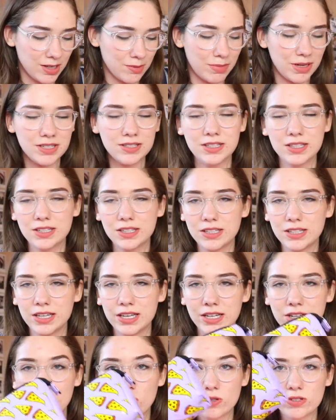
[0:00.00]
Basically,
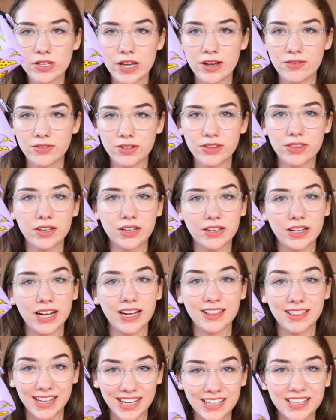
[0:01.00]
it holds everything and
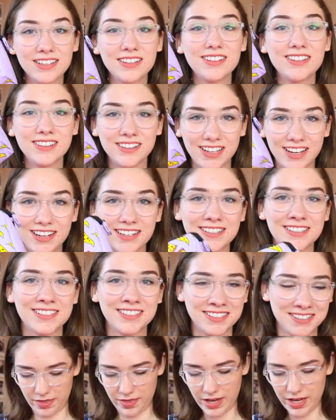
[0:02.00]
I like it a lot.
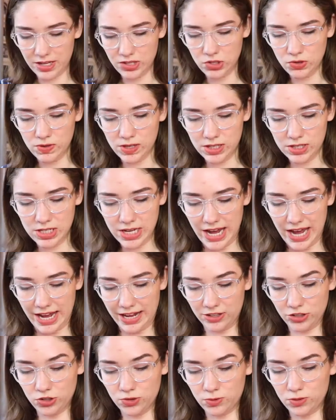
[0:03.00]
Then you get into
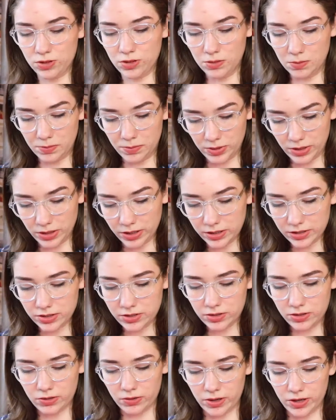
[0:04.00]
actual
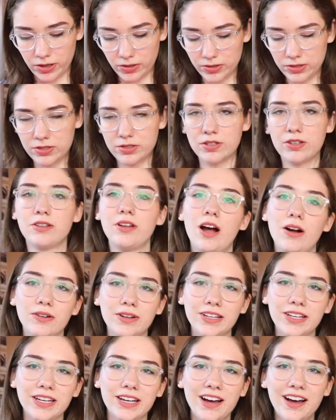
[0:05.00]
books, gross, not
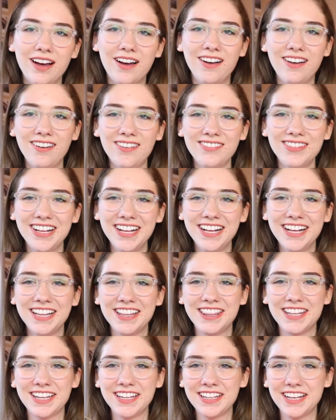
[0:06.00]
really.
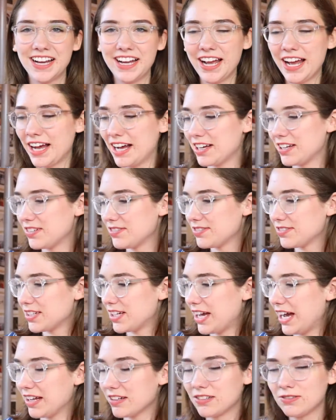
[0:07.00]
Then I have
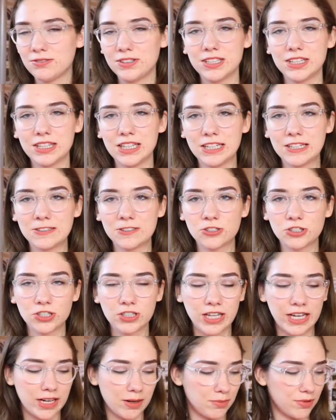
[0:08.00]
How to Read Literature
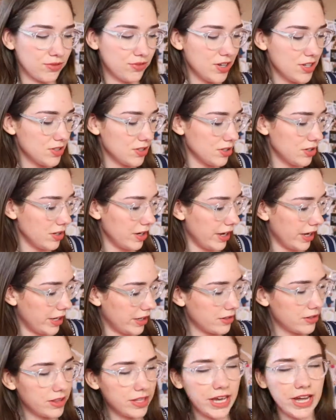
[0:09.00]
Like a Professor
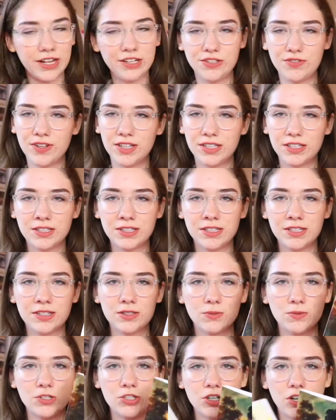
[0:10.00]
and The Age of
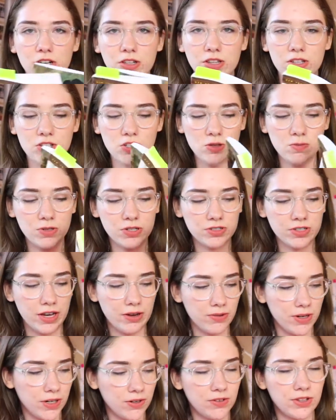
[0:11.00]
Innocence, which are the two books I
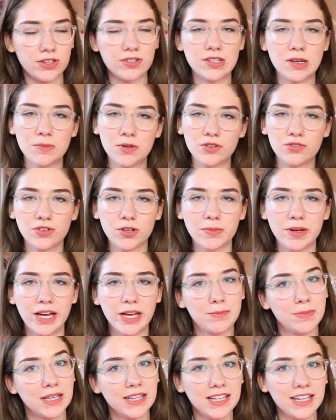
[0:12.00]
read over the summer for my
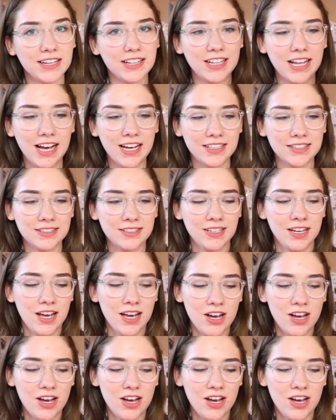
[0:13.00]
AP Lit class.